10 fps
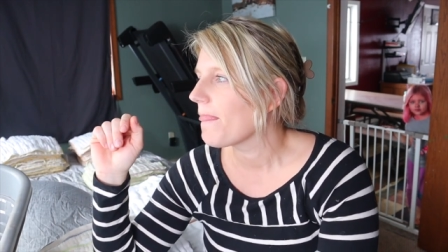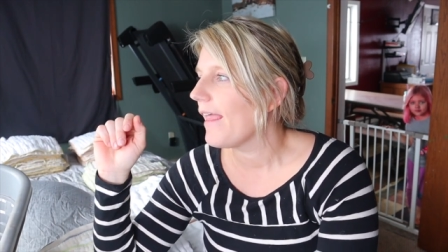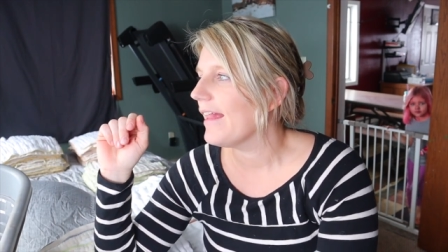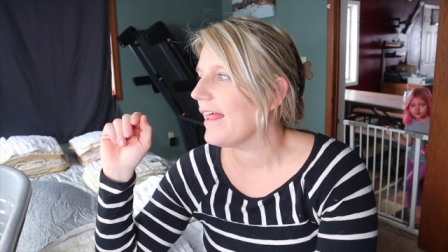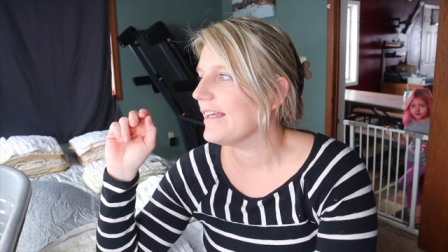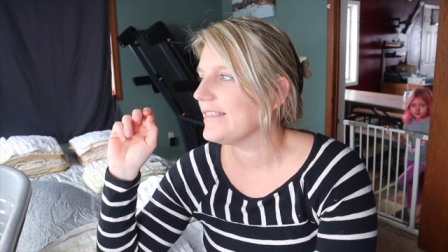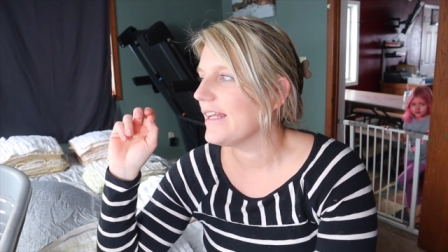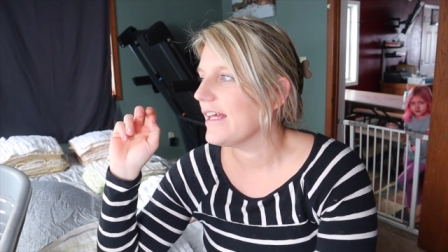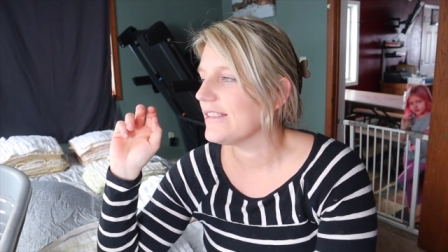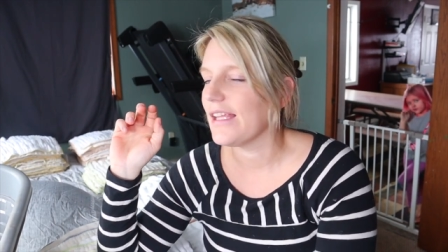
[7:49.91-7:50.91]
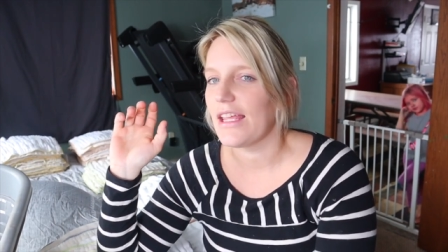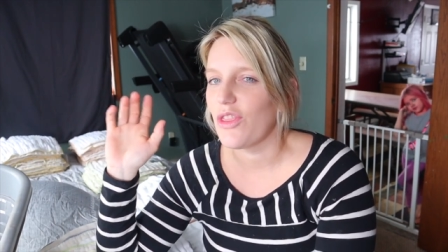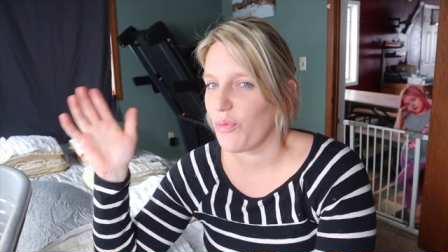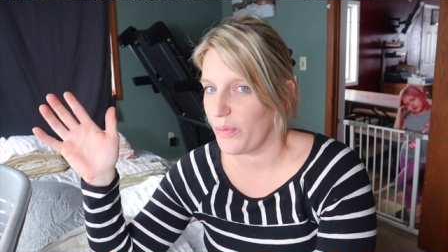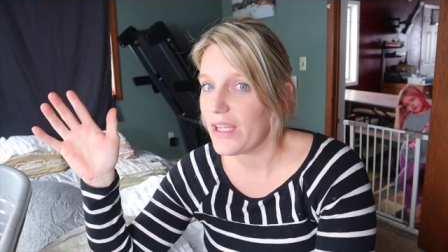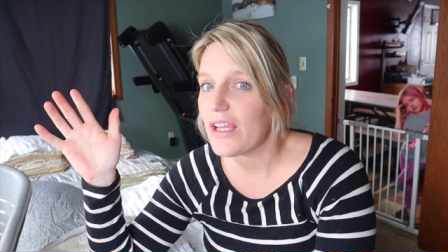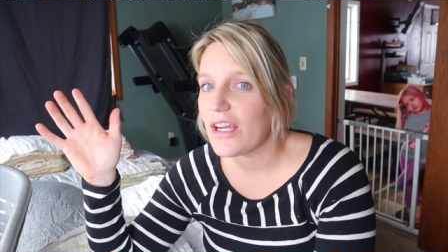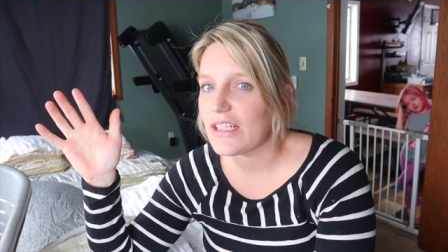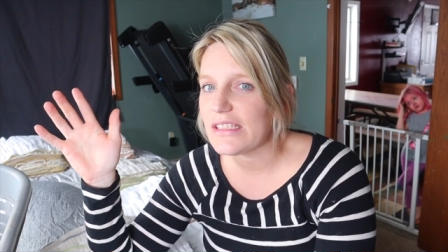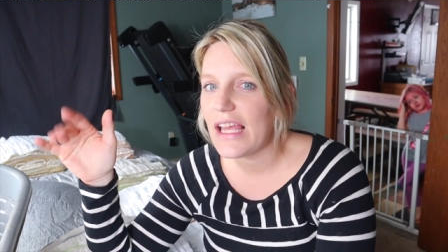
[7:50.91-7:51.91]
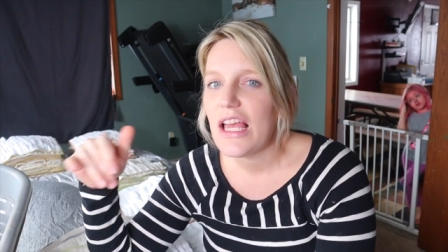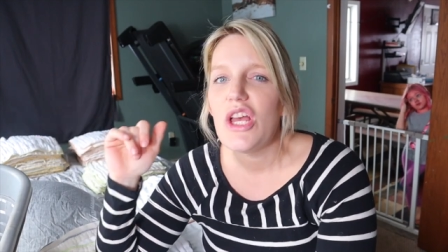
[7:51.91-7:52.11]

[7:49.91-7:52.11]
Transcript: It lasted us like three years.